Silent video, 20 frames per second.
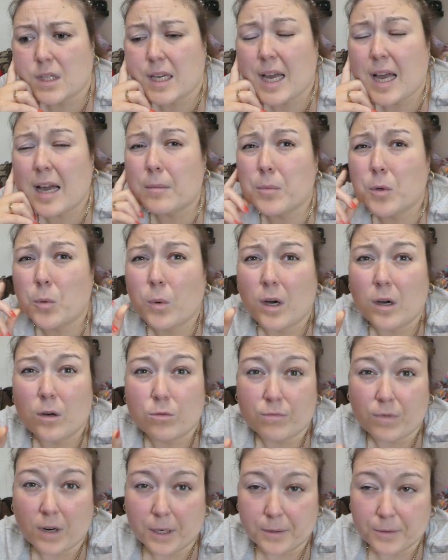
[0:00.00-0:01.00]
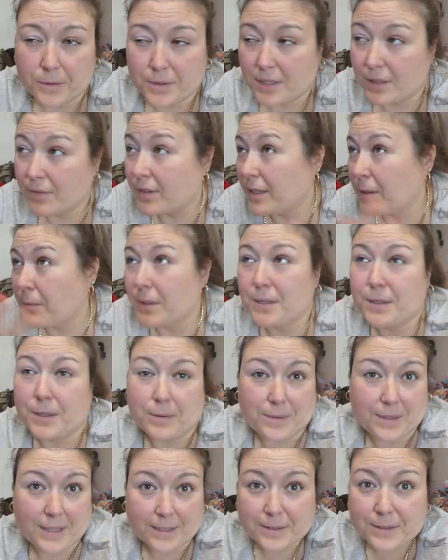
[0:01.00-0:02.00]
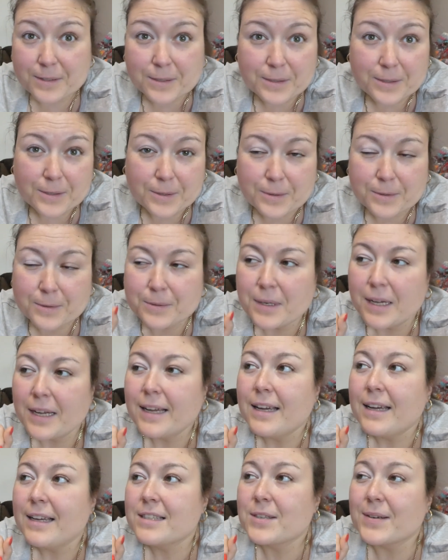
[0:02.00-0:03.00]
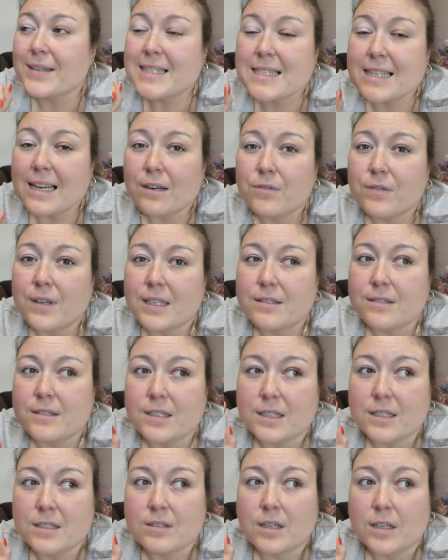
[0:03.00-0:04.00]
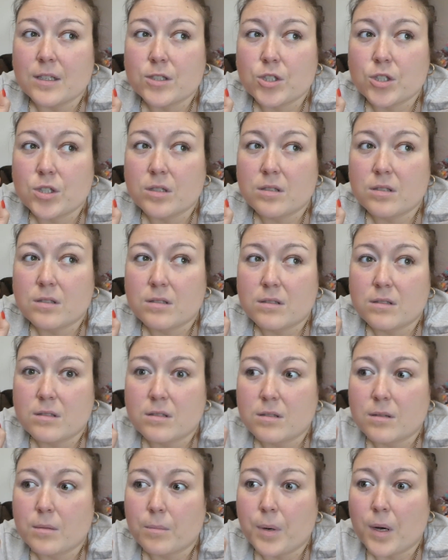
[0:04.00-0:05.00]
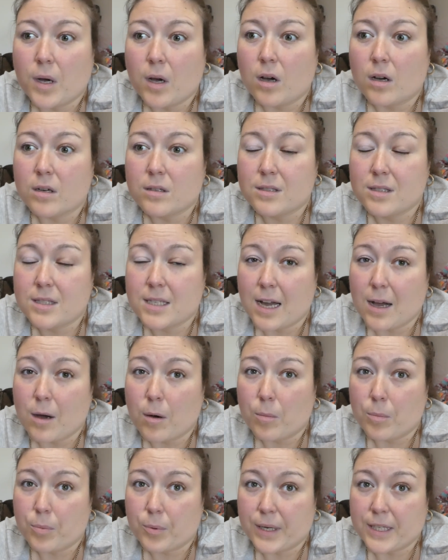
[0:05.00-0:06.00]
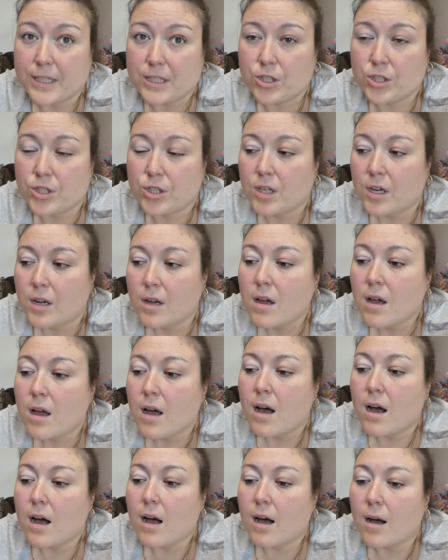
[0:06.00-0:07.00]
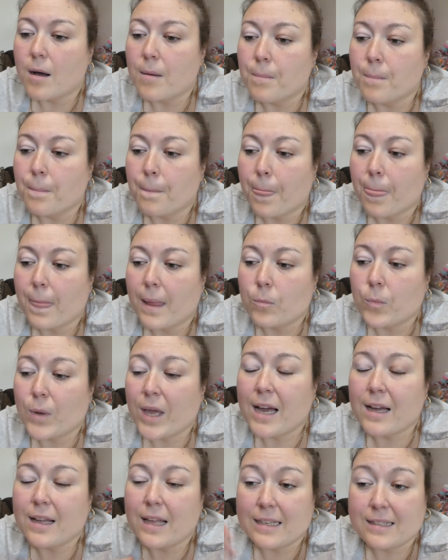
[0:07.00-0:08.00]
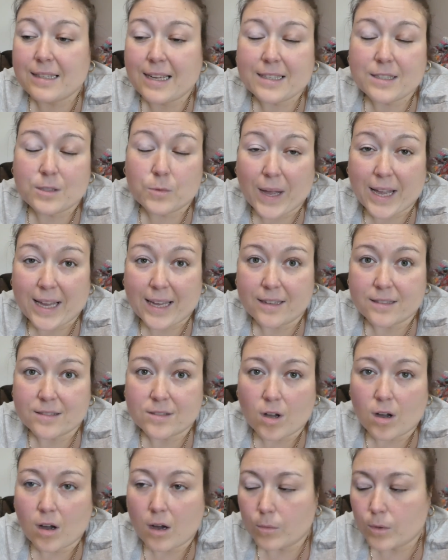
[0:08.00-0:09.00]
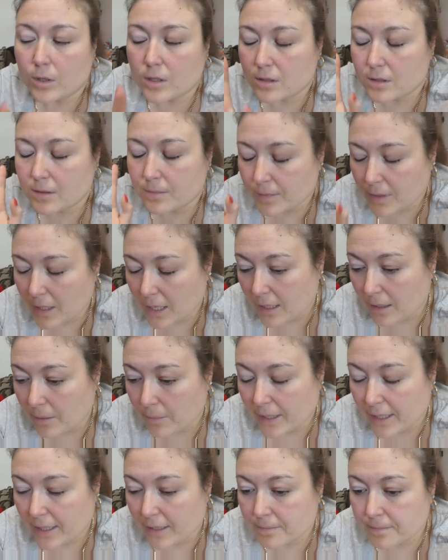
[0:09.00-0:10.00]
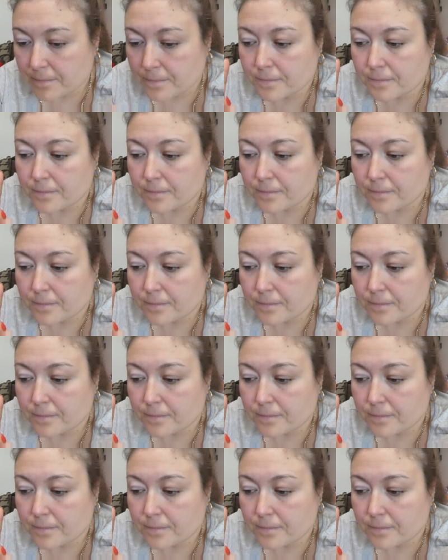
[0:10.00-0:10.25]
Camberwell Road, if anyone knows London at all. So it's South London, just past Tower Bridge, um, and we and that is where Ian's car was. Anyway,